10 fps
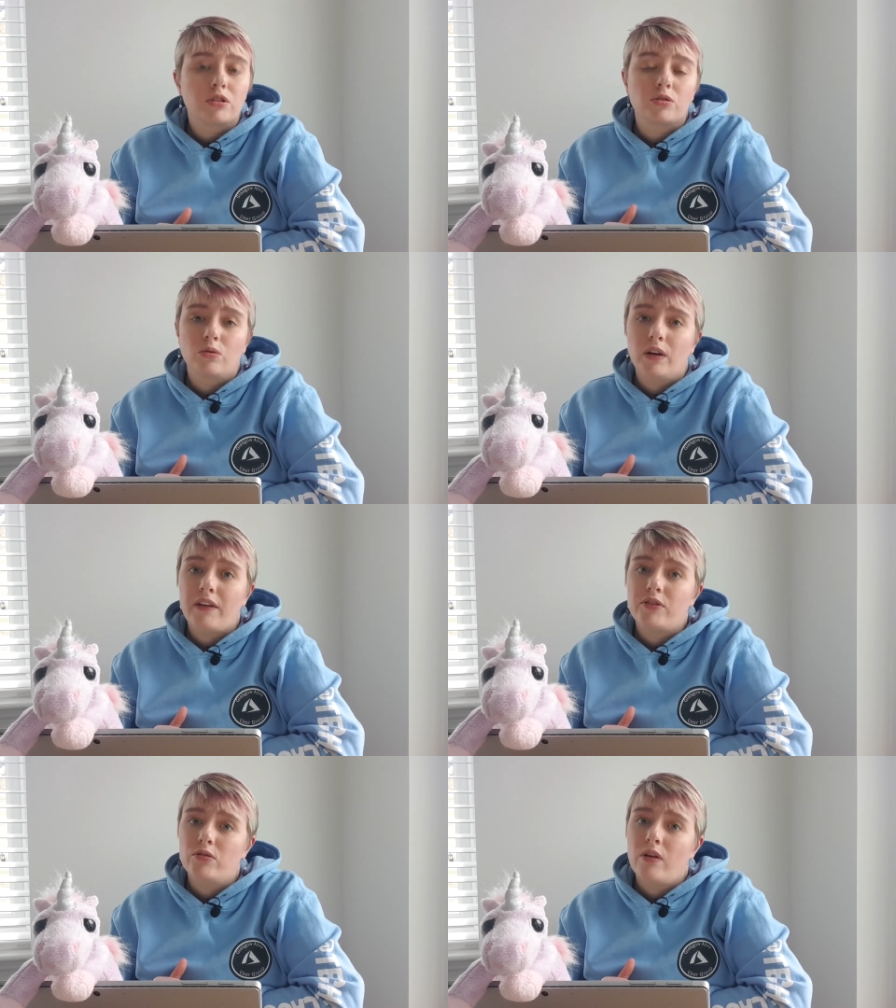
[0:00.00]
So
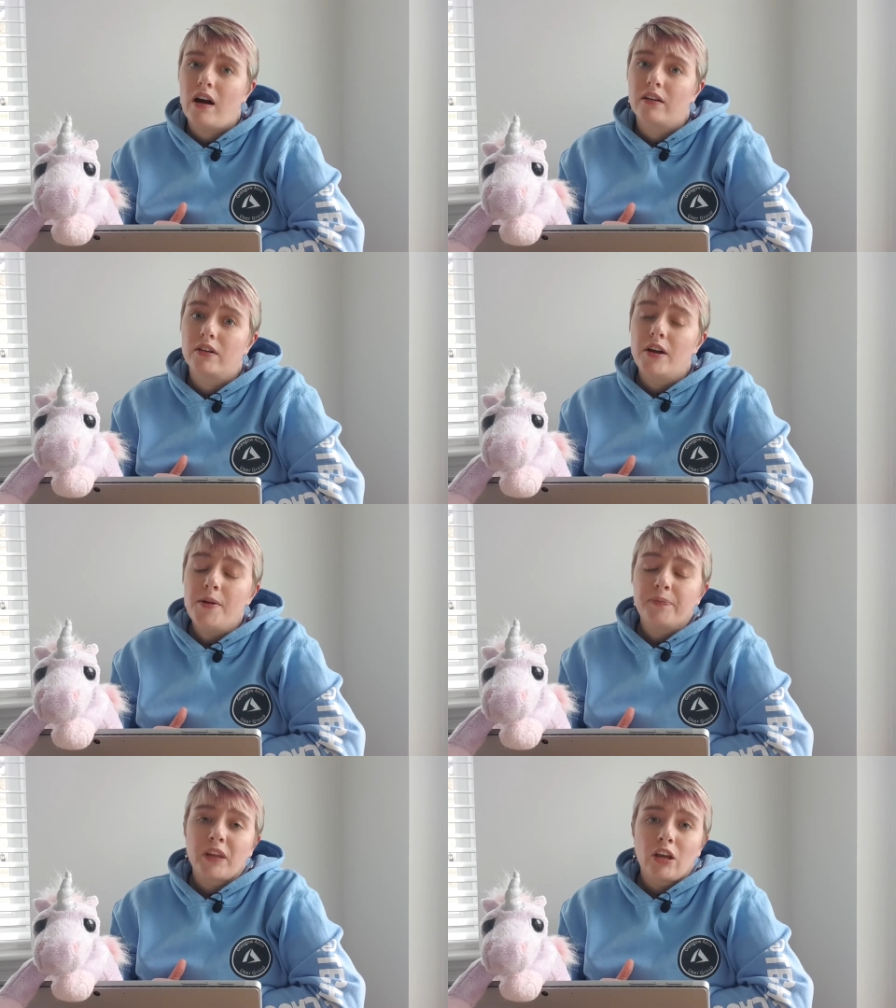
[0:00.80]
if you are
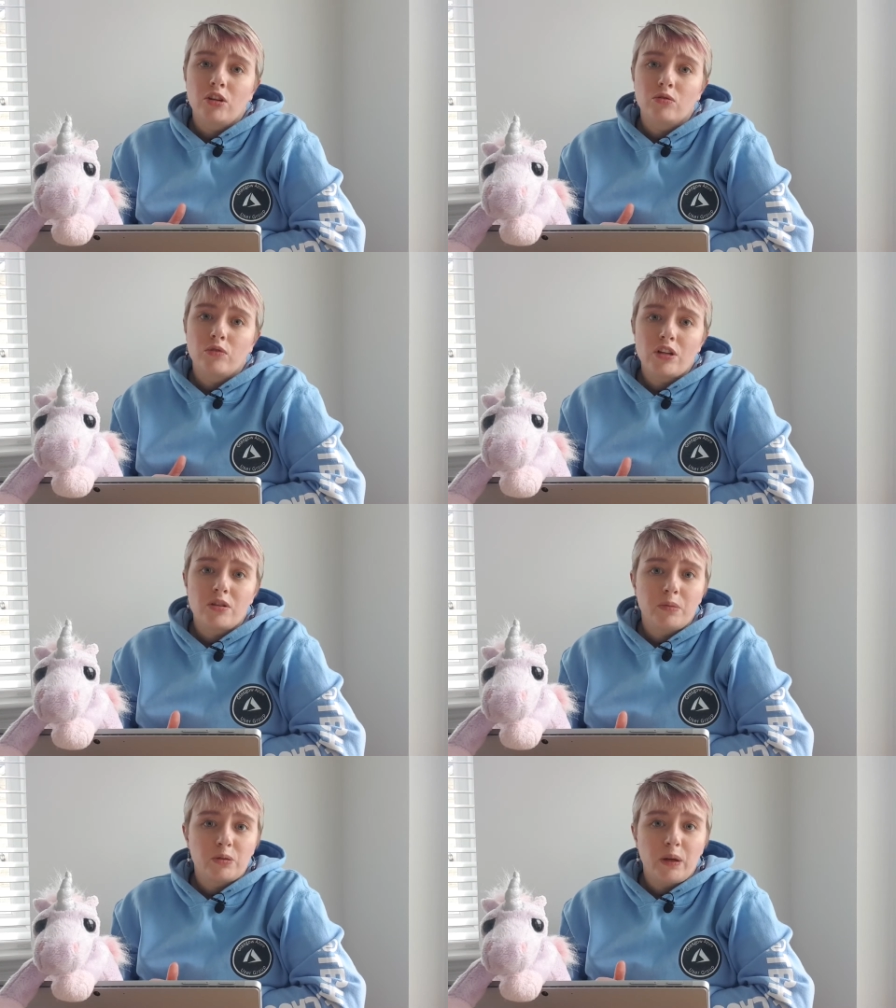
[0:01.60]

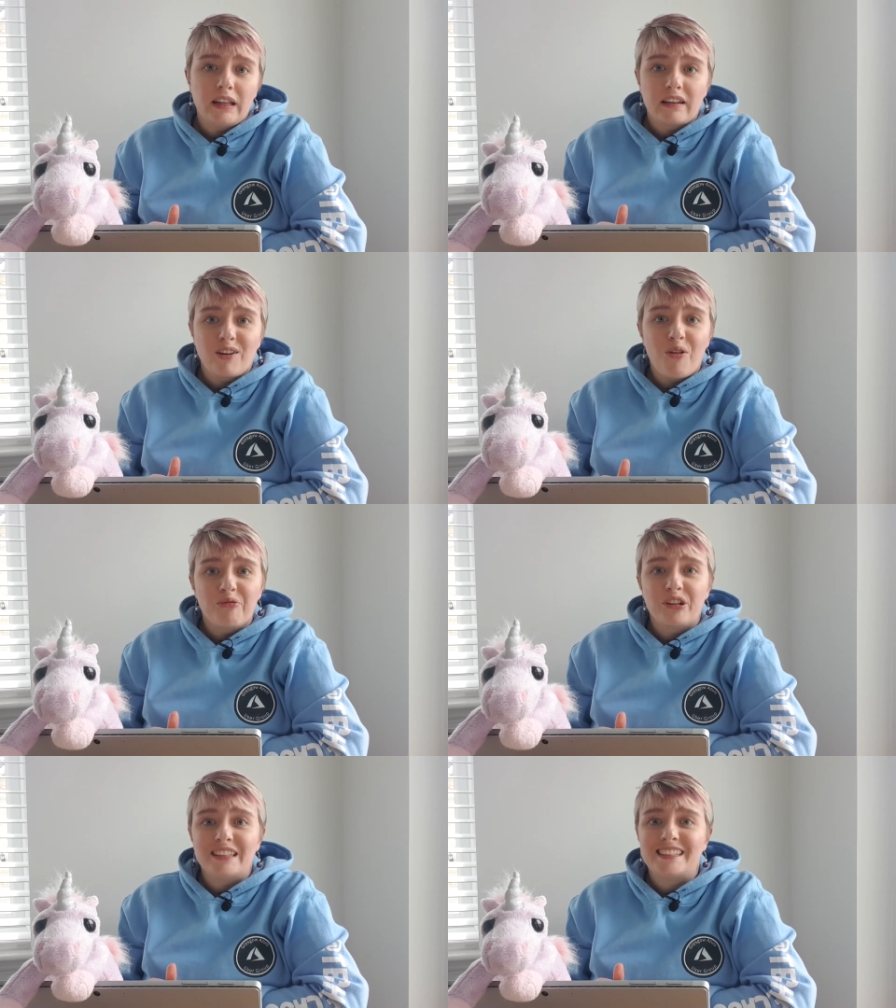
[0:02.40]
rushing between the
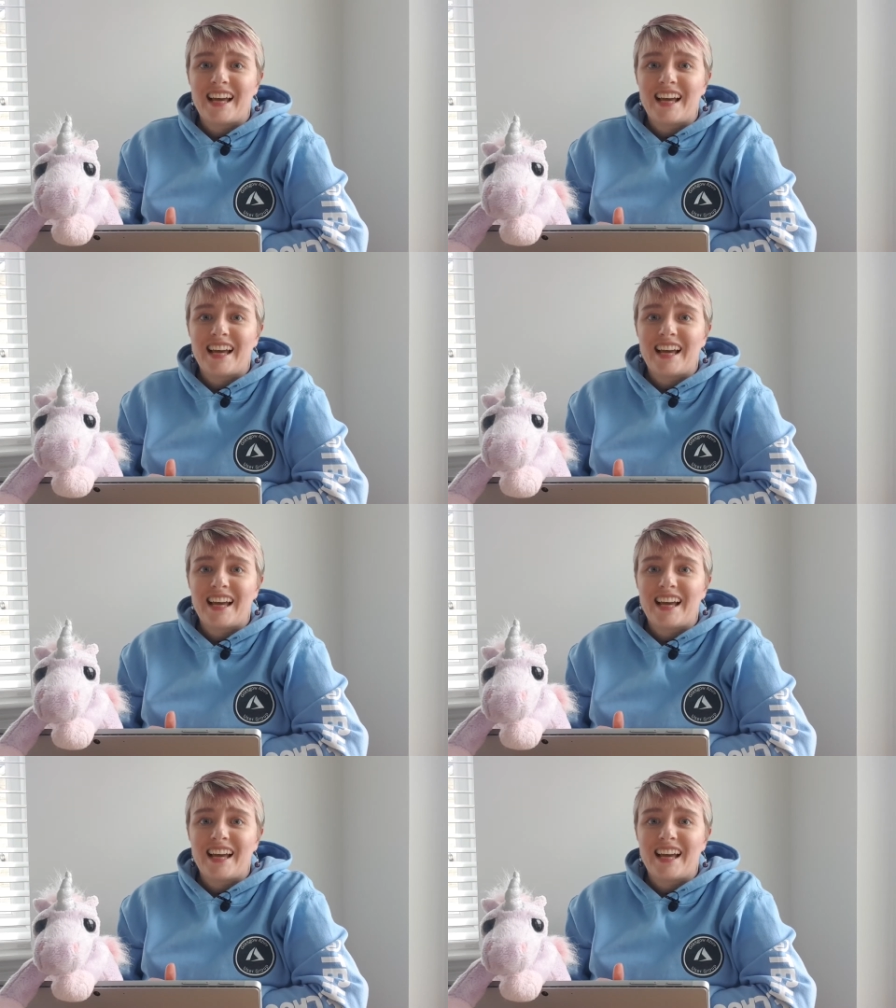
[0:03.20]
conference